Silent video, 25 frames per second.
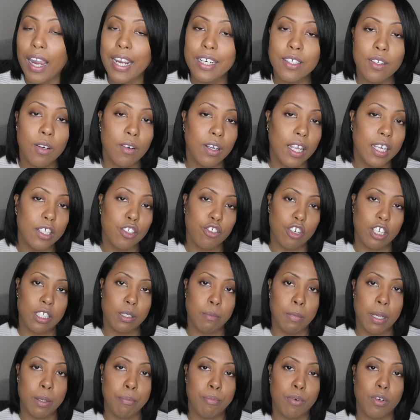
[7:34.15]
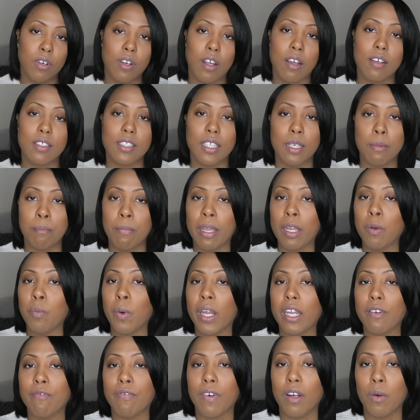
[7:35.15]
I don't like Tresemme products. It may
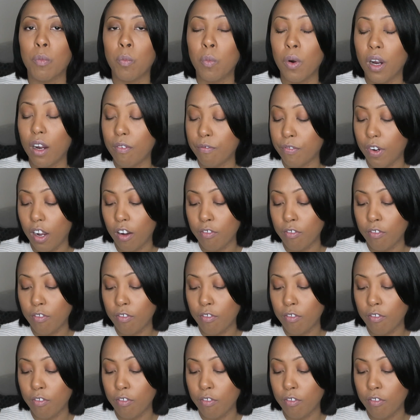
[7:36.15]
work